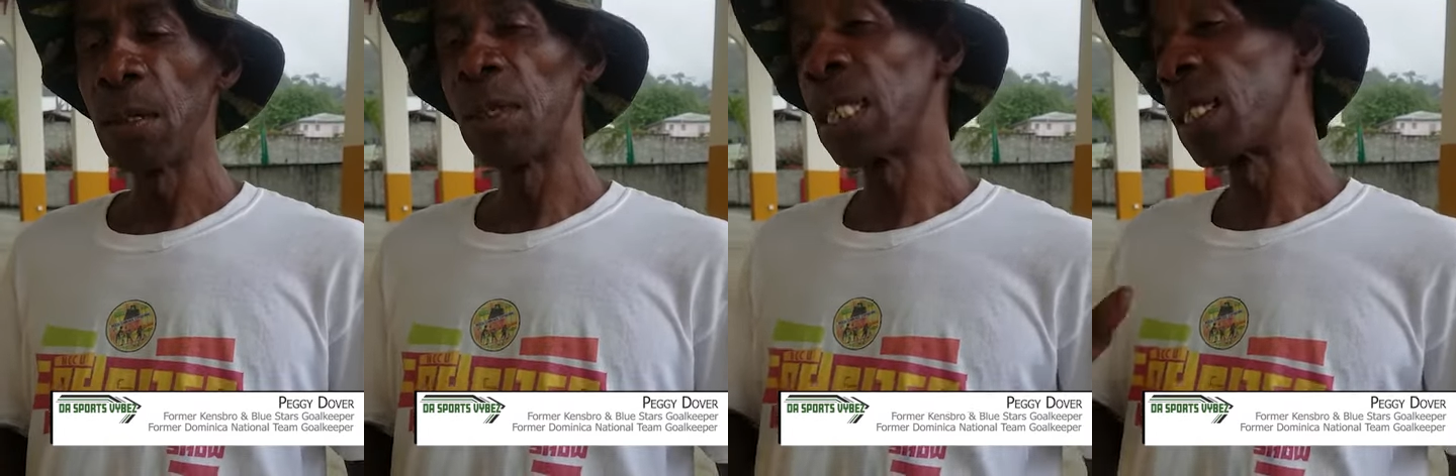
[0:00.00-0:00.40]

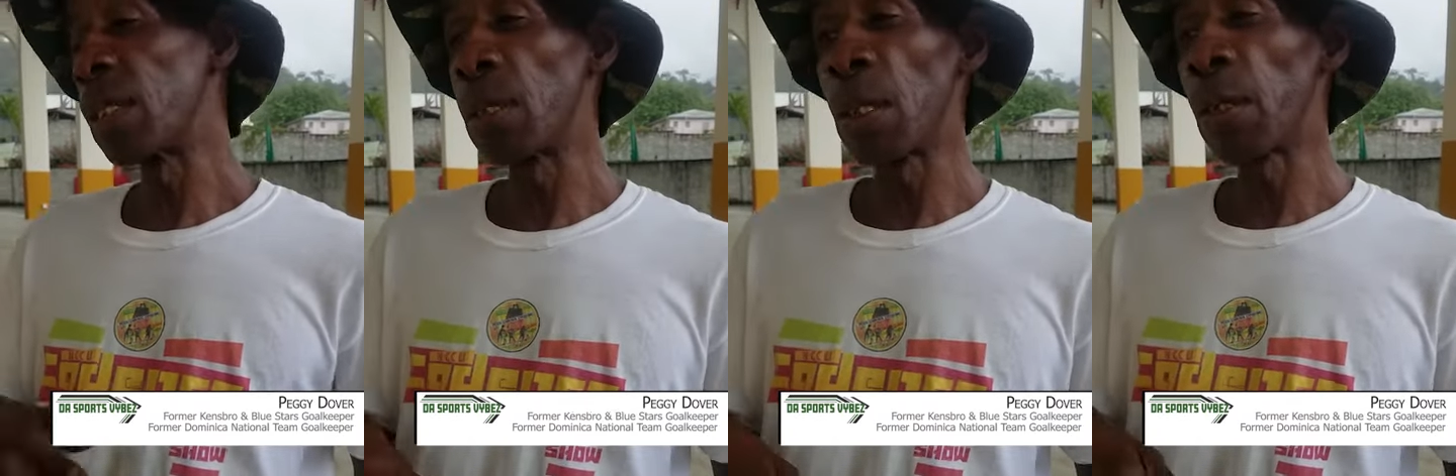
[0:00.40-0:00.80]
But
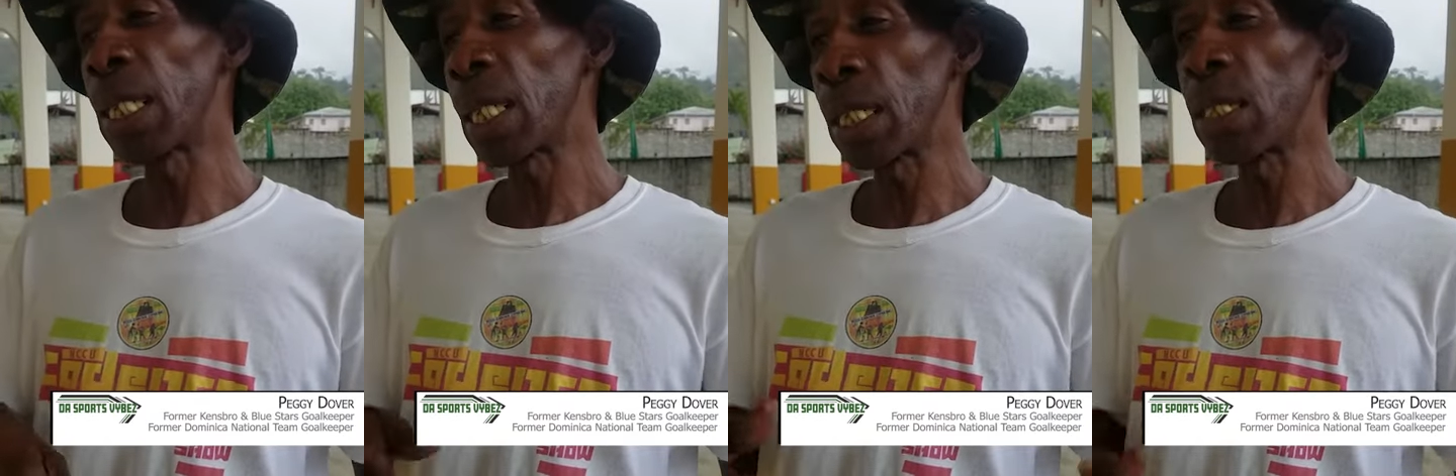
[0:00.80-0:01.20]
uh, how
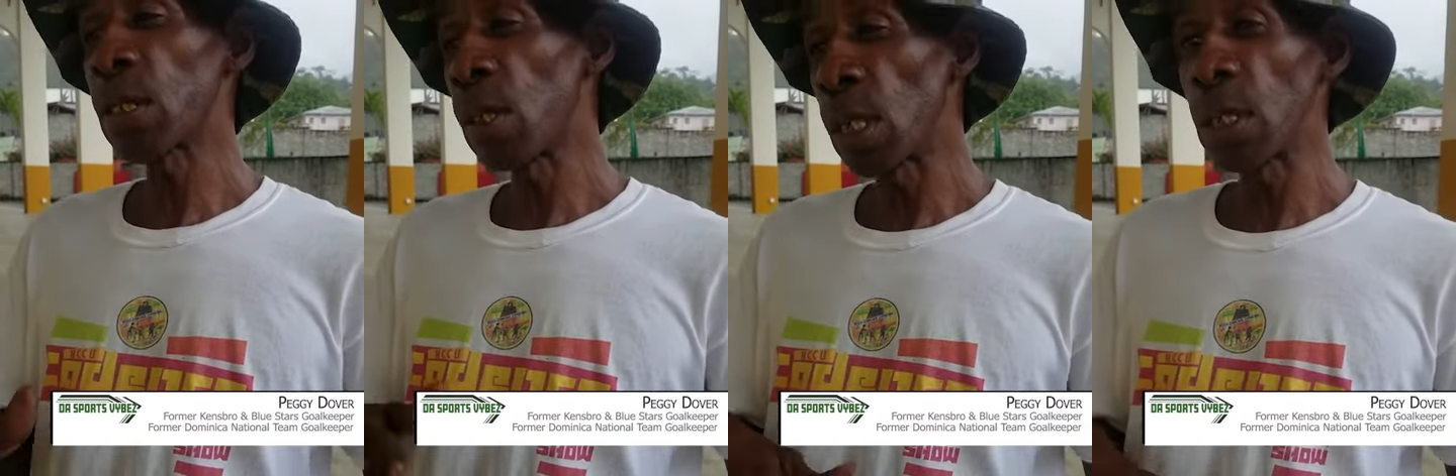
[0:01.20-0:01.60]
I get this
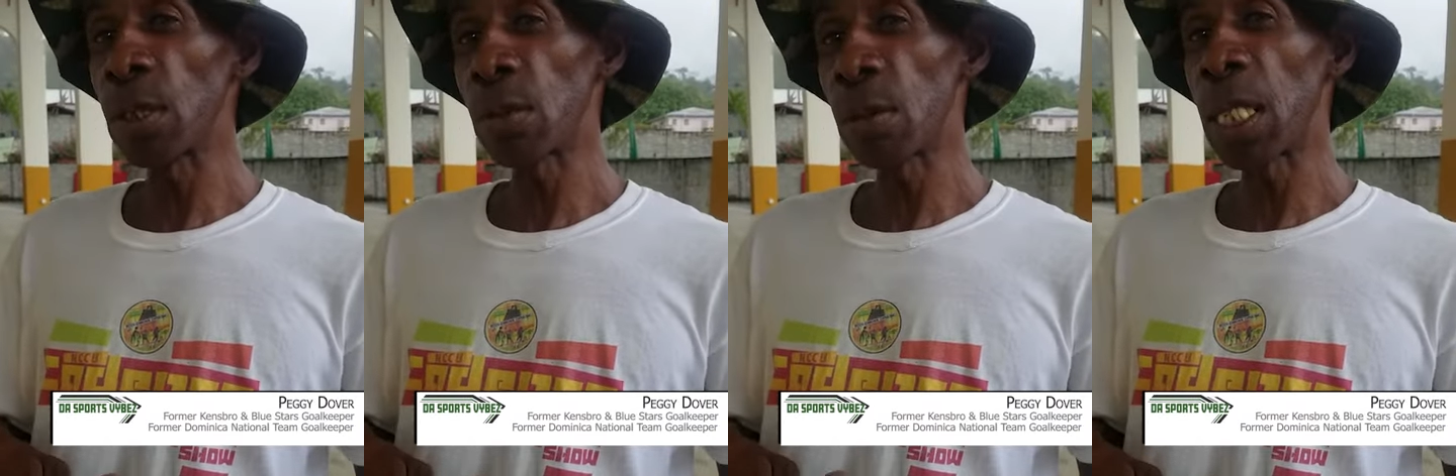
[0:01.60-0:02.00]
cause
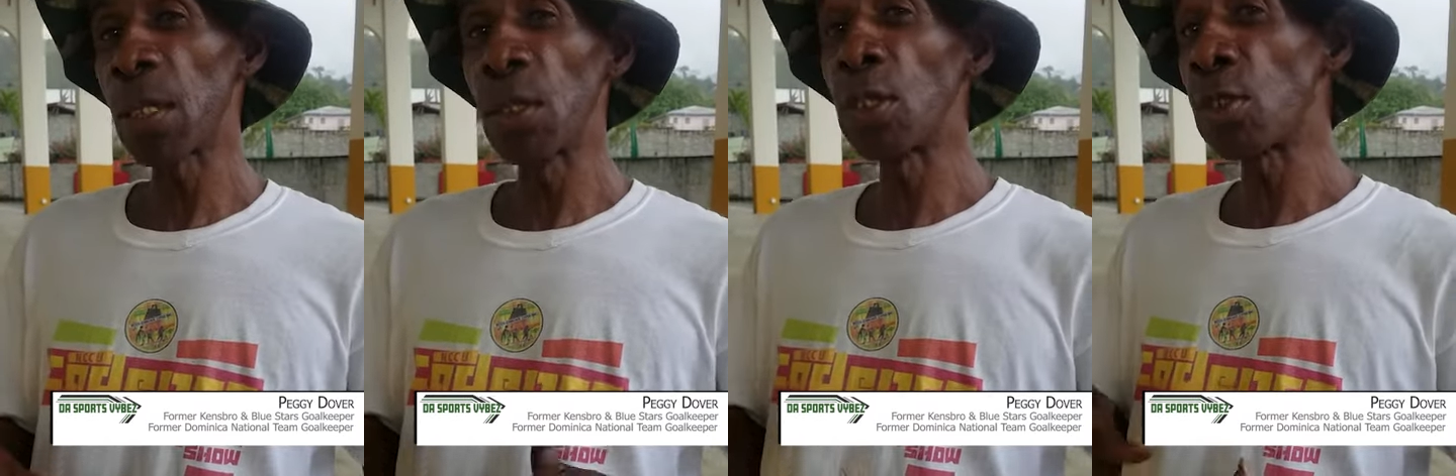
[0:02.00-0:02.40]
when I
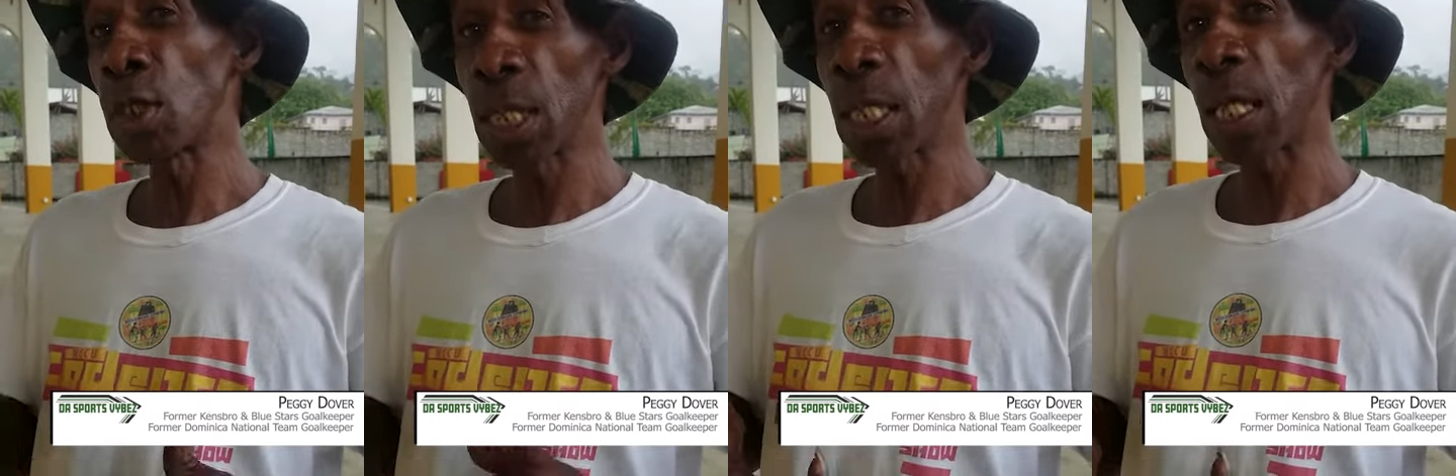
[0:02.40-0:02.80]
go to
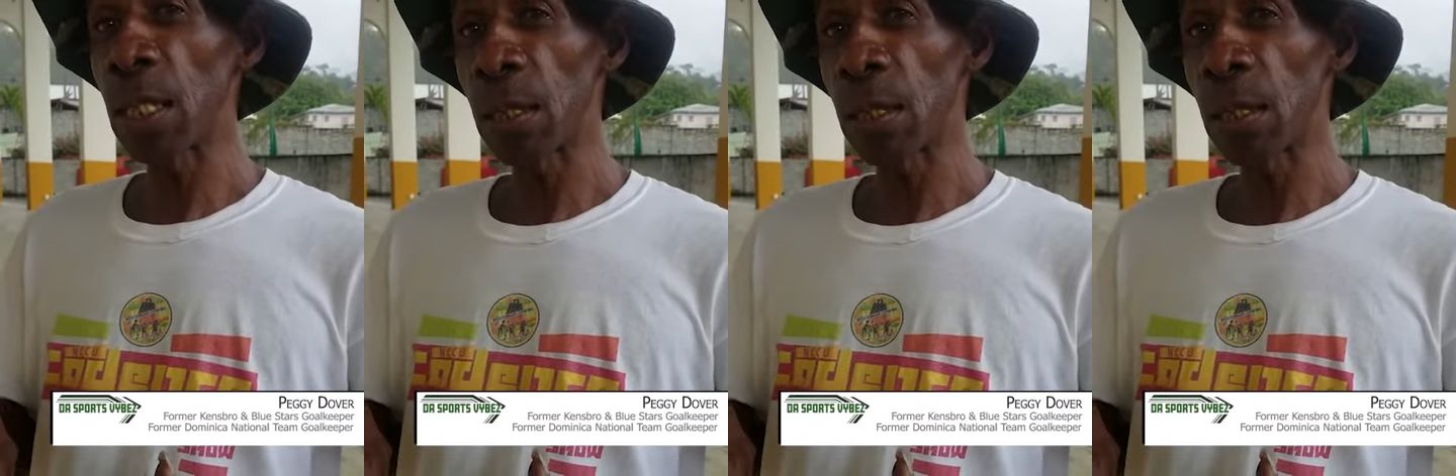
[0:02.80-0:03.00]
Trinidad,